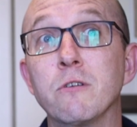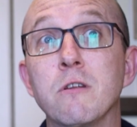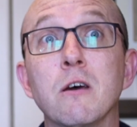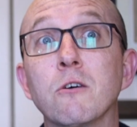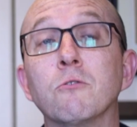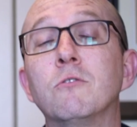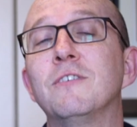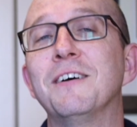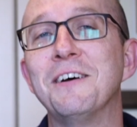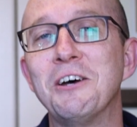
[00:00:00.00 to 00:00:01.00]
know
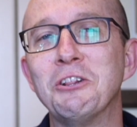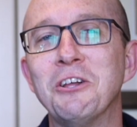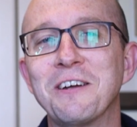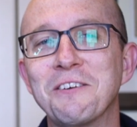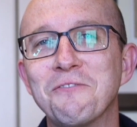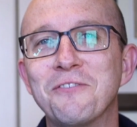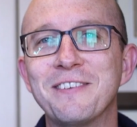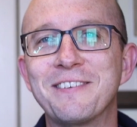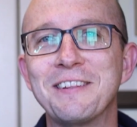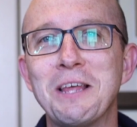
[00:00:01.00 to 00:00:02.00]
a lot of
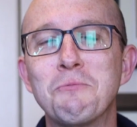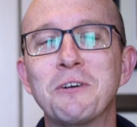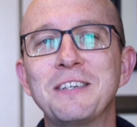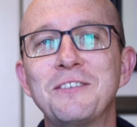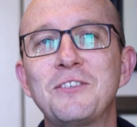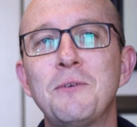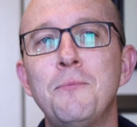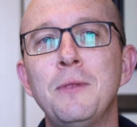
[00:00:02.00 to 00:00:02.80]
celebrities.